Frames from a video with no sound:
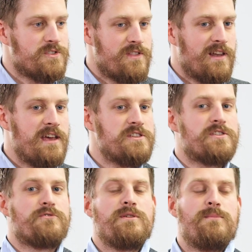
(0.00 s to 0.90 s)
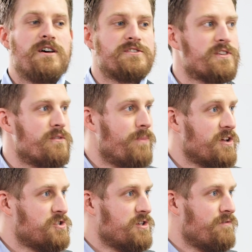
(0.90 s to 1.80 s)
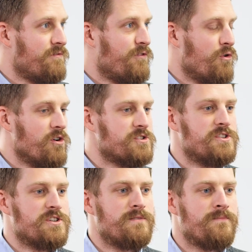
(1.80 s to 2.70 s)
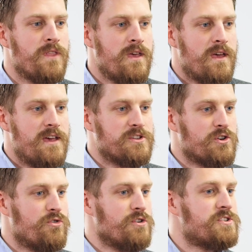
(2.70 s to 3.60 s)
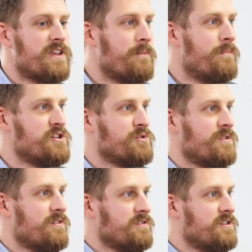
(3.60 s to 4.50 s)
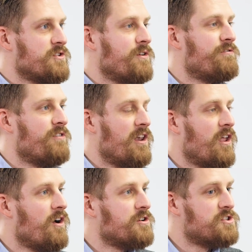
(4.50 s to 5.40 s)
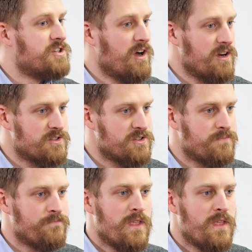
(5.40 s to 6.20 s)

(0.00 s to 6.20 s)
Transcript: So the Laser 3 Plus combustion for oxygen is a cross-stack measurement designed for large ducts.